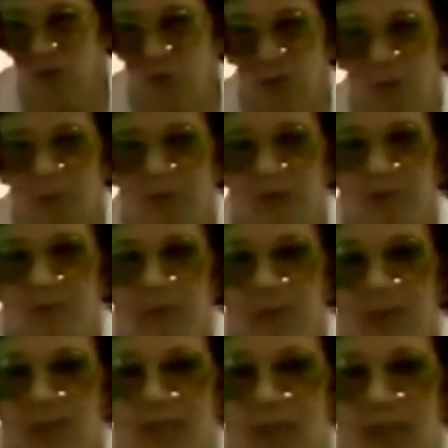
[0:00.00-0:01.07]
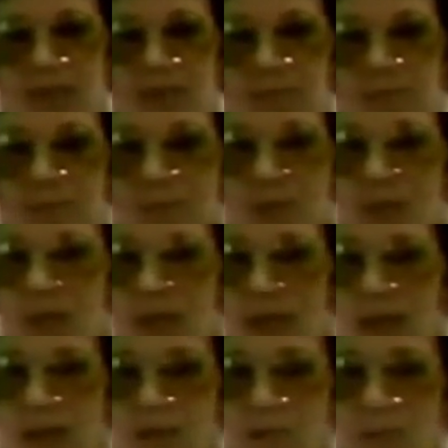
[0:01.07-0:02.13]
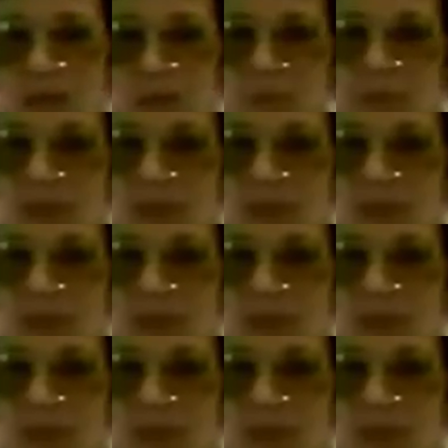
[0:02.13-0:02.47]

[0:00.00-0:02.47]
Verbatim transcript: people in Louisiana. And mom and